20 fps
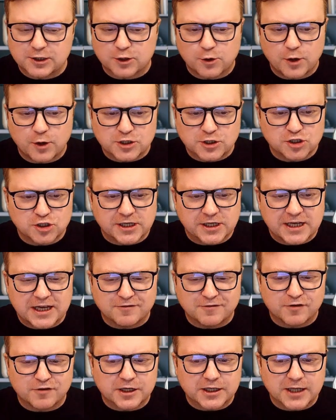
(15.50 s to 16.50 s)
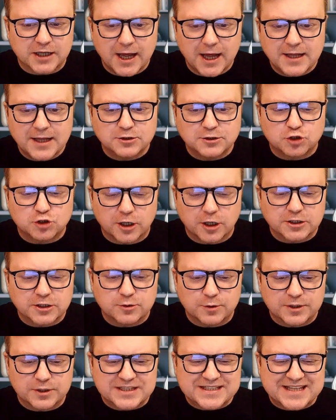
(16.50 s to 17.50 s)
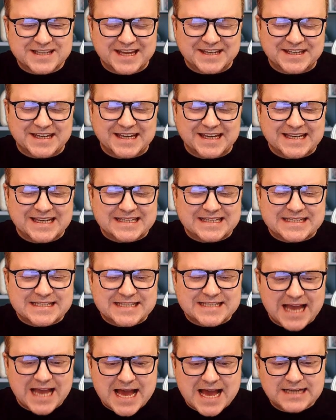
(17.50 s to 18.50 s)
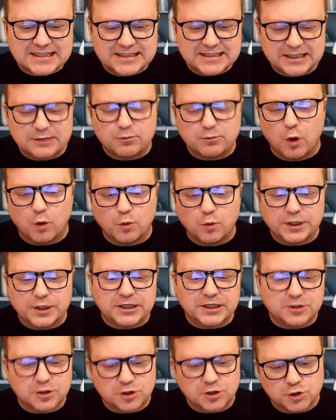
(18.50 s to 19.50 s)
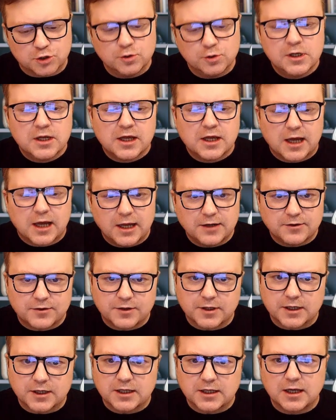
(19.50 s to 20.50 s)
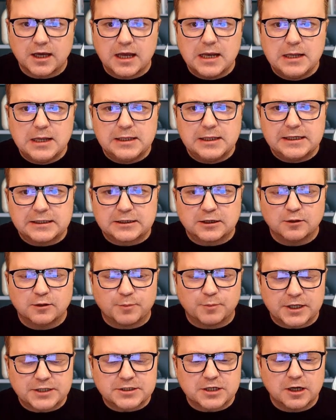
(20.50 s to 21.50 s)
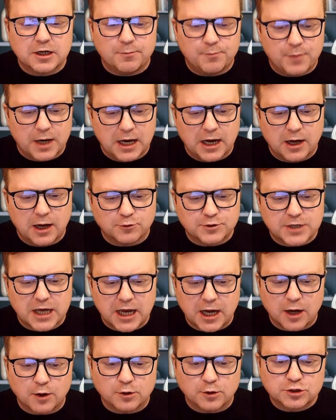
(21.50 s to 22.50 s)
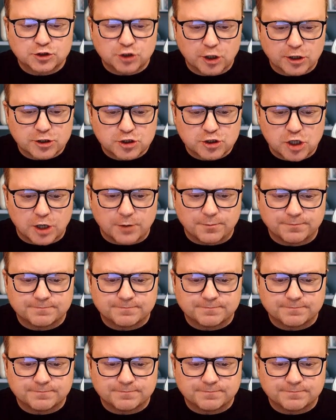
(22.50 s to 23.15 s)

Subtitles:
question carefully and trying to understand exactly what we need to do and thinking a little bit about our structure.